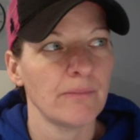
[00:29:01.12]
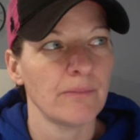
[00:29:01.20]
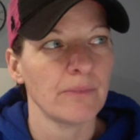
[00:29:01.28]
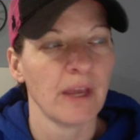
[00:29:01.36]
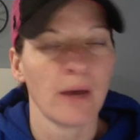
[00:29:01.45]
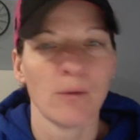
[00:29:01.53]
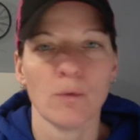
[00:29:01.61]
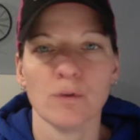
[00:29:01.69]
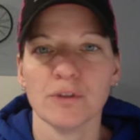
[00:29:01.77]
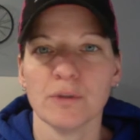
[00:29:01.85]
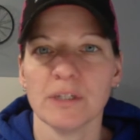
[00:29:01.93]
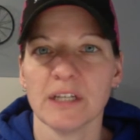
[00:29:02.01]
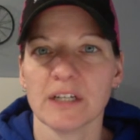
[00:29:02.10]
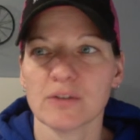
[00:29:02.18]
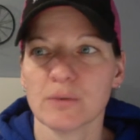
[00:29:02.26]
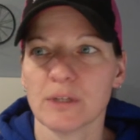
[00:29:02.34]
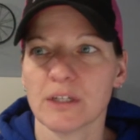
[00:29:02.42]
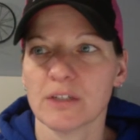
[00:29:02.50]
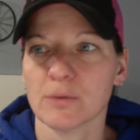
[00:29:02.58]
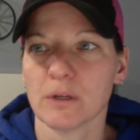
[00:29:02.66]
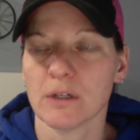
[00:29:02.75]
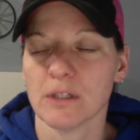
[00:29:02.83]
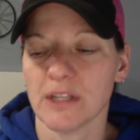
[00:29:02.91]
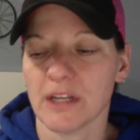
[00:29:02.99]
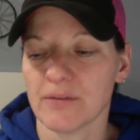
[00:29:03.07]
Yeah, we'll do one next week as well,
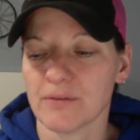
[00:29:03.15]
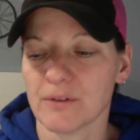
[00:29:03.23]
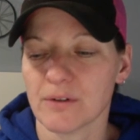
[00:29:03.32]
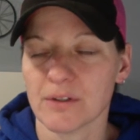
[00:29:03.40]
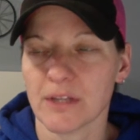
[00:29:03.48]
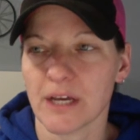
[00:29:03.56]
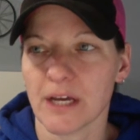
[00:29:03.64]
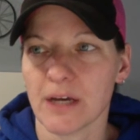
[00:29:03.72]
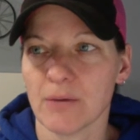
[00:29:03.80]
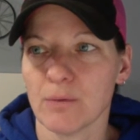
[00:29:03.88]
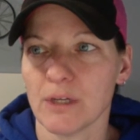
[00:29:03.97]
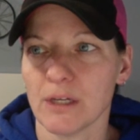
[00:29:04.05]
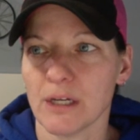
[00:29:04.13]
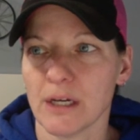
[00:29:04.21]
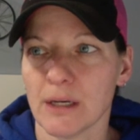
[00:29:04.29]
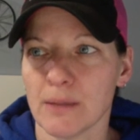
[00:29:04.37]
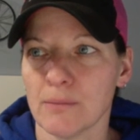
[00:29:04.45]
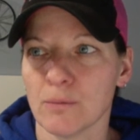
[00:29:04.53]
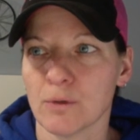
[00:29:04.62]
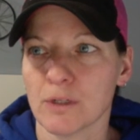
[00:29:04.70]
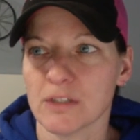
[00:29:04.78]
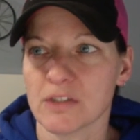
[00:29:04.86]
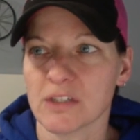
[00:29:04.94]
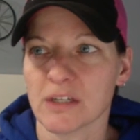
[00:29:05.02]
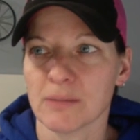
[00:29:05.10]
and then after that we're gonna
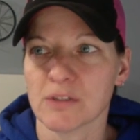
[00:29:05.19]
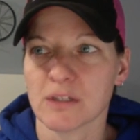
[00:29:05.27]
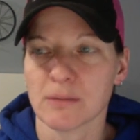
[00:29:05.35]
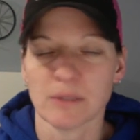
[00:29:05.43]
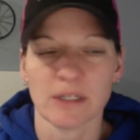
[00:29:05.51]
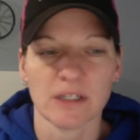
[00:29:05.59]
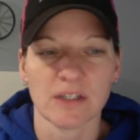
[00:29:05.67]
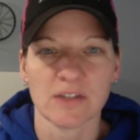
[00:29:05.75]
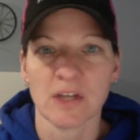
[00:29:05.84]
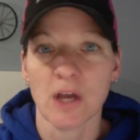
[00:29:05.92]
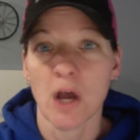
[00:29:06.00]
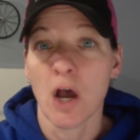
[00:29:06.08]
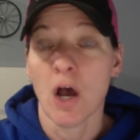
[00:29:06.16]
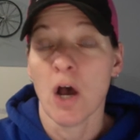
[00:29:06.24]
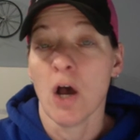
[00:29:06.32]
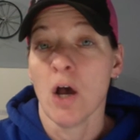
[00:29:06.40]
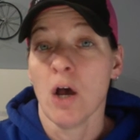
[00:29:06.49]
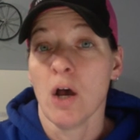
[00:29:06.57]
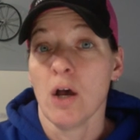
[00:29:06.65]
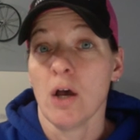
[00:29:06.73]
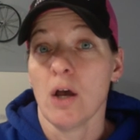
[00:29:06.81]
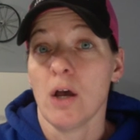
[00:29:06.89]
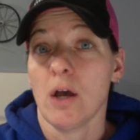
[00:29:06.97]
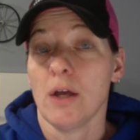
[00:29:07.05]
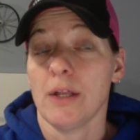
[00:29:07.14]
skip some because
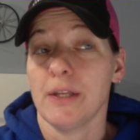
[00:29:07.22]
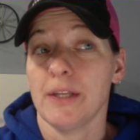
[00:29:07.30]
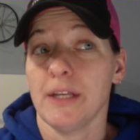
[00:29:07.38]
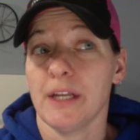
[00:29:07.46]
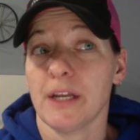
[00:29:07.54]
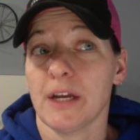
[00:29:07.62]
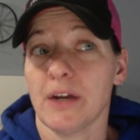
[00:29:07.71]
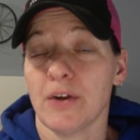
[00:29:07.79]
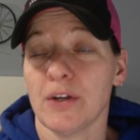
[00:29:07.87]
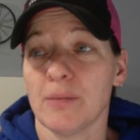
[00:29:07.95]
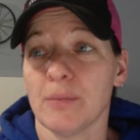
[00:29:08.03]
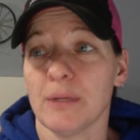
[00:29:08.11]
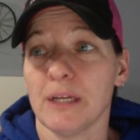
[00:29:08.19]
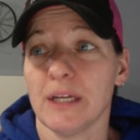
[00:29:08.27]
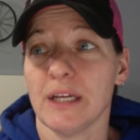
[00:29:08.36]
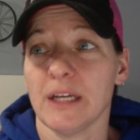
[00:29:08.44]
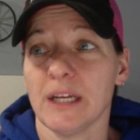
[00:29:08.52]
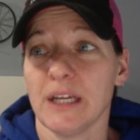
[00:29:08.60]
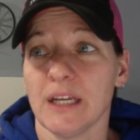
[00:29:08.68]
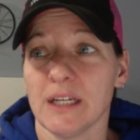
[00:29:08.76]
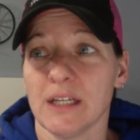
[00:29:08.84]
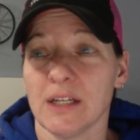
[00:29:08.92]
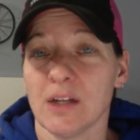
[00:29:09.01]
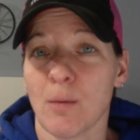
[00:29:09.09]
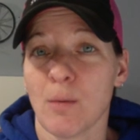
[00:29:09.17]
Dee and I are gonna be
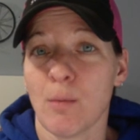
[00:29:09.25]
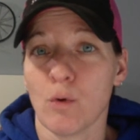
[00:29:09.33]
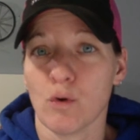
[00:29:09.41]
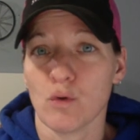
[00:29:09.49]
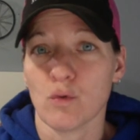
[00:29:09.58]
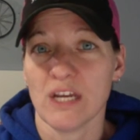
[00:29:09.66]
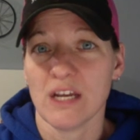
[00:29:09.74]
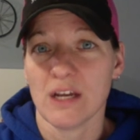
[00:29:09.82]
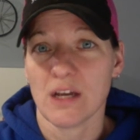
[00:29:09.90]
in Puerto Rico.